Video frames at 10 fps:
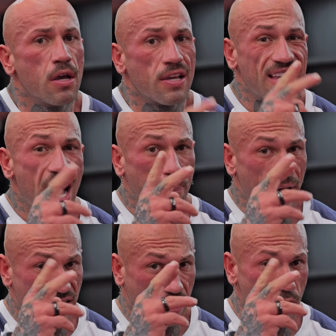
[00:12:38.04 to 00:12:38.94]
setup
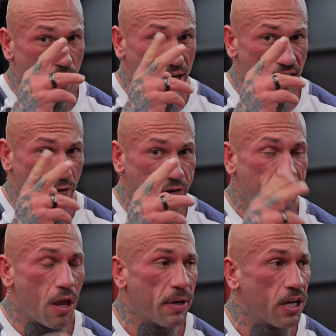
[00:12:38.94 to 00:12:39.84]
and execution can actually
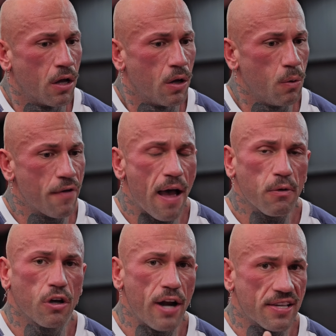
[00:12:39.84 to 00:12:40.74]
flip-flop, because
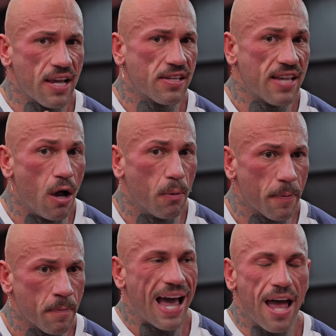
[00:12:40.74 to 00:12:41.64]
without good exercise
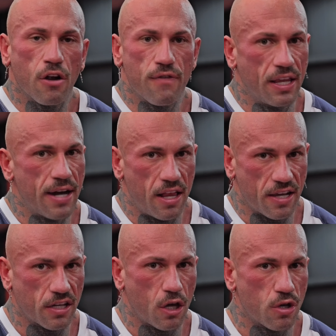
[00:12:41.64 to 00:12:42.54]
setup you cannot really nail
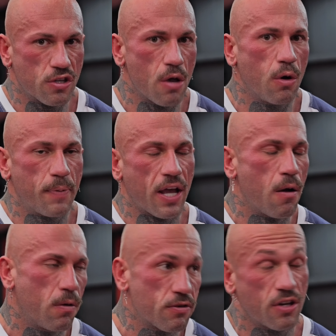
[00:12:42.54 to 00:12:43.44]
execution. So it
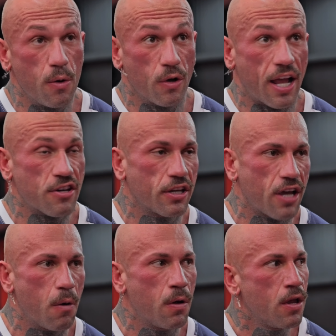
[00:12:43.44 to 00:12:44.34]
would actually
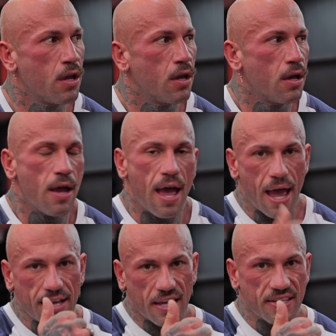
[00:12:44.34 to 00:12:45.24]
go
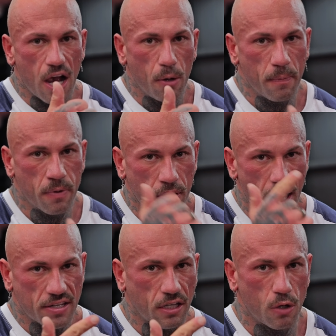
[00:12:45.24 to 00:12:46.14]
exercise setup,
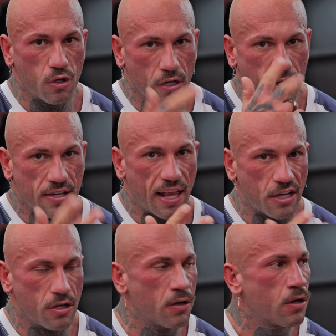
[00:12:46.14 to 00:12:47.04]
execution,
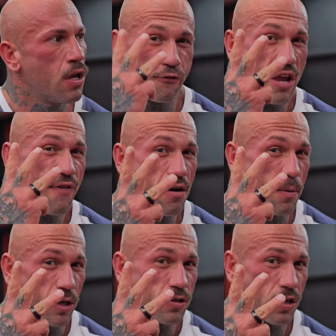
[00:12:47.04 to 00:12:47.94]
selection. That's your three
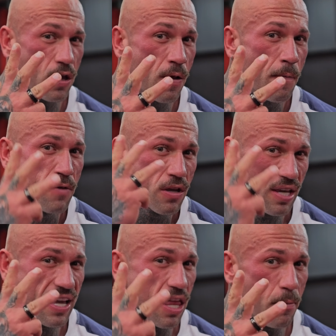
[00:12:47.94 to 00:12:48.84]
variables
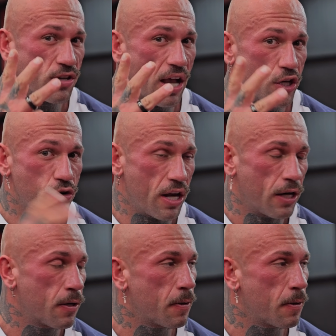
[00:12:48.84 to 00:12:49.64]
to get the most out of your training.